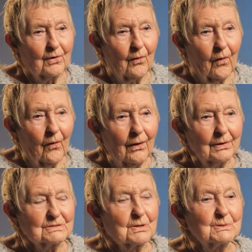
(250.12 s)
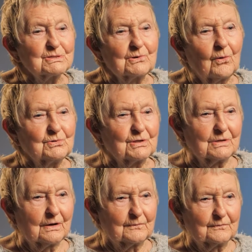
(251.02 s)
Corps, because I wasn't old
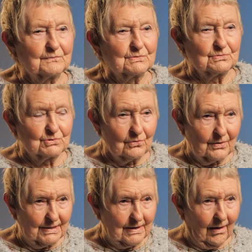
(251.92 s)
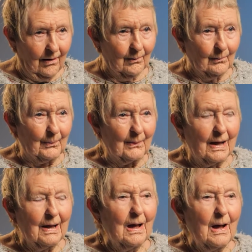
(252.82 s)
enough to join up.
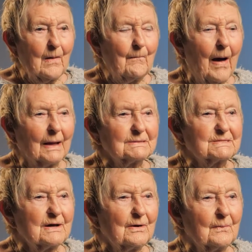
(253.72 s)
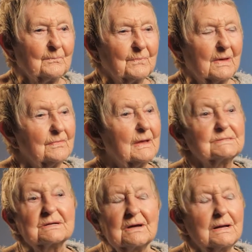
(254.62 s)
But um,
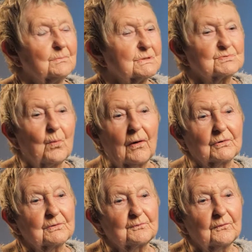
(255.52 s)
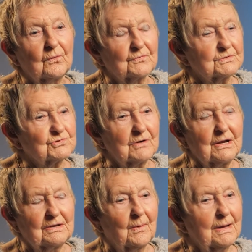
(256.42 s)
that again was wonderful. The
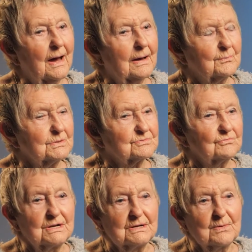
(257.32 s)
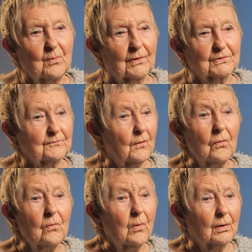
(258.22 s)
training we had was really wonderful.
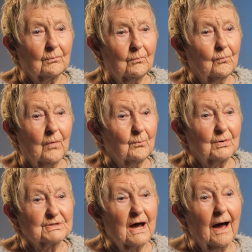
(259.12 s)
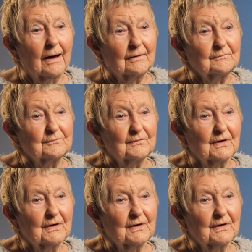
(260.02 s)
All what one would have.